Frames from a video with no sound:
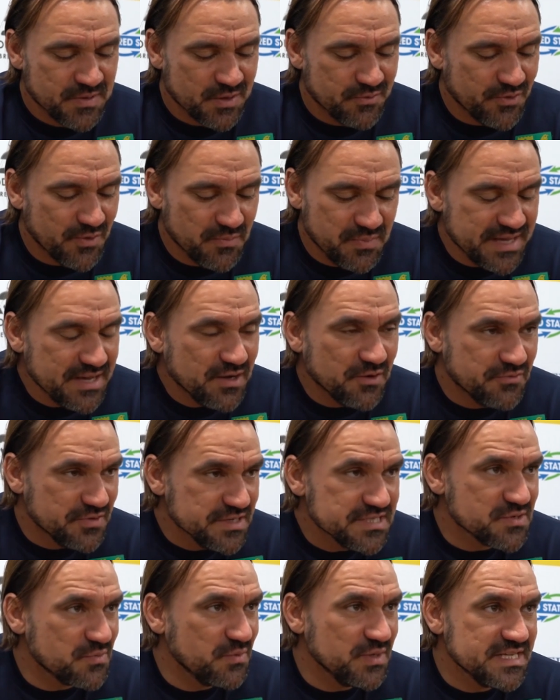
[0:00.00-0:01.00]
for a player of
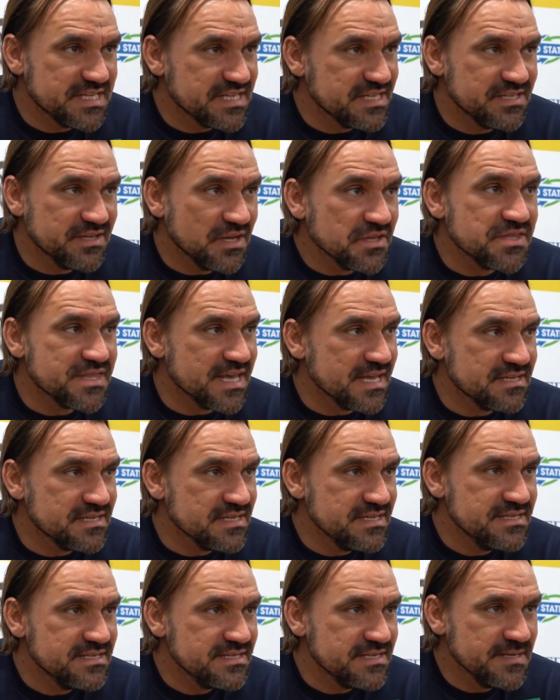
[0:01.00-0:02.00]
his quality, not
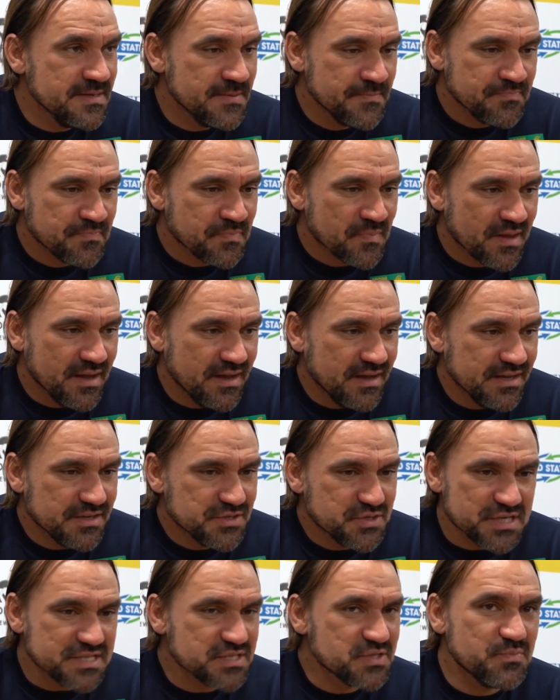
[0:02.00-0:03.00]
that easy
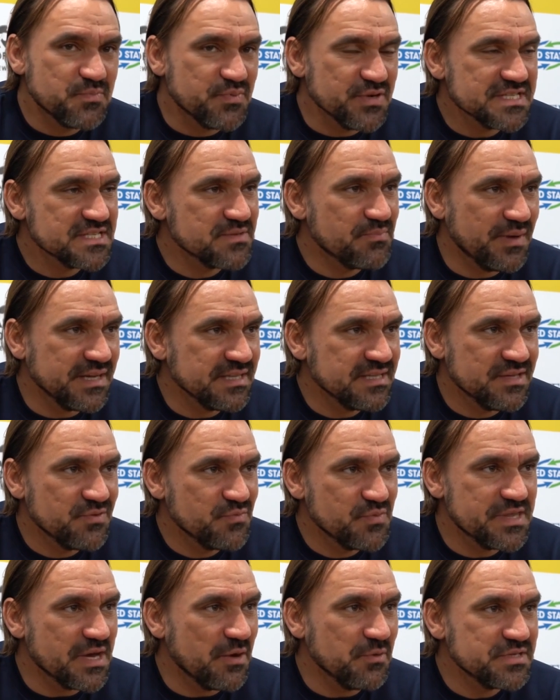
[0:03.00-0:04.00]
uh, just to press a
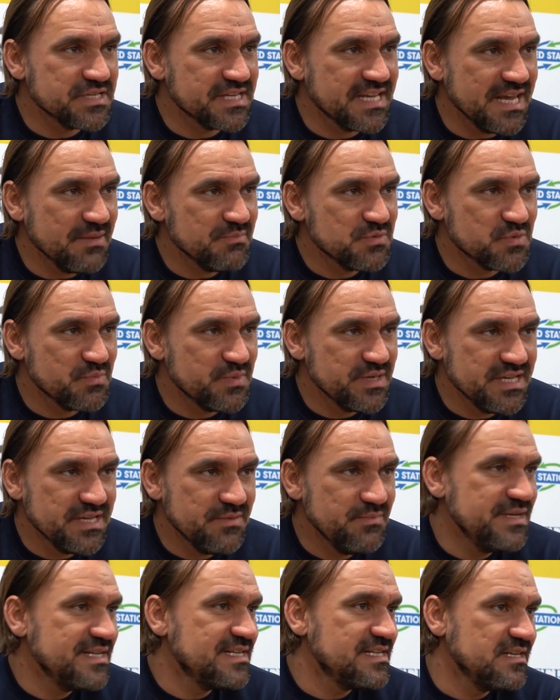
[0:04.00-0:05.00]
button without the game to be
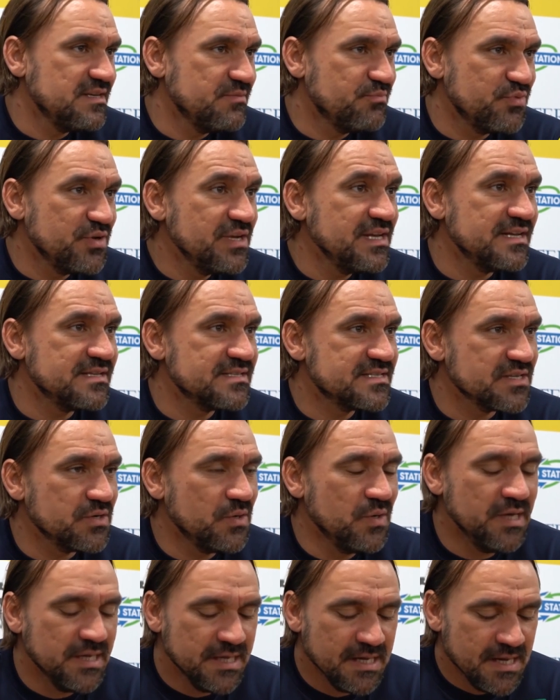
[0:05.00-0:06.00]
immediately brilliant.
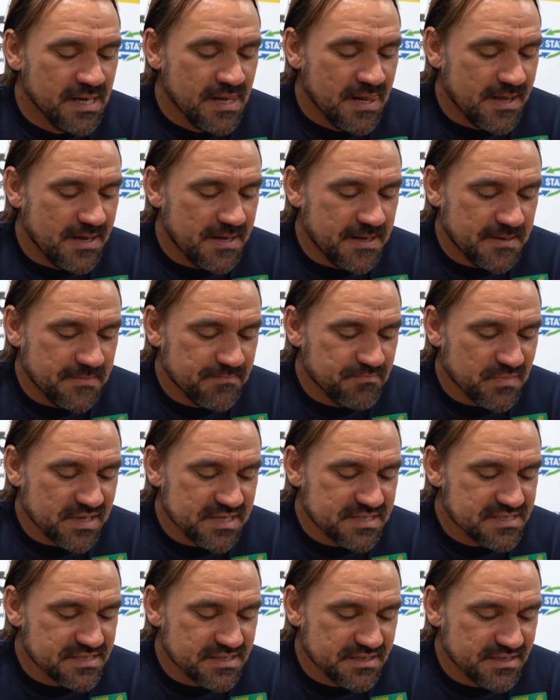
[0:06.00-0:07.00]
So um,
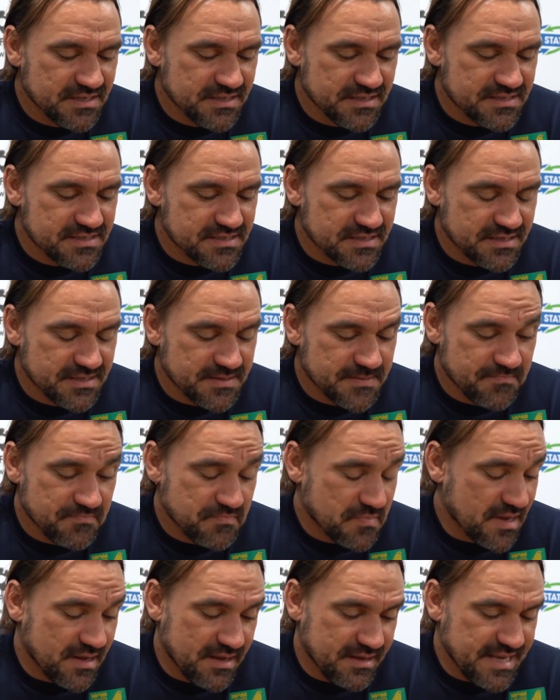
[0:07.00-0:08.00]
it's a it's
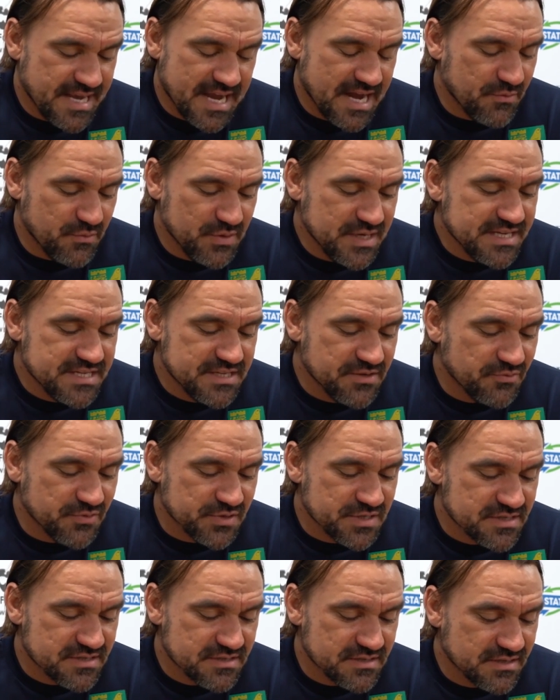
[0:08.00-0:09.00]
a yeah really
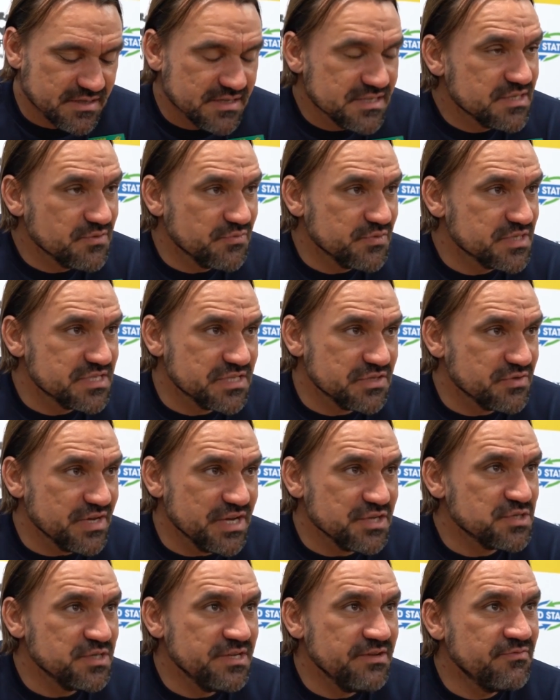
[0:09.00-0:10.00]
different uh, different
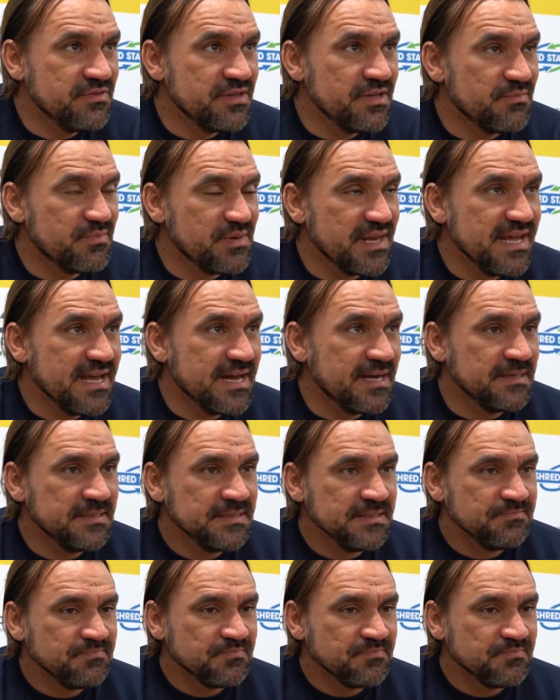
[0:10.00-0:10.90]
situation. Even a player uh,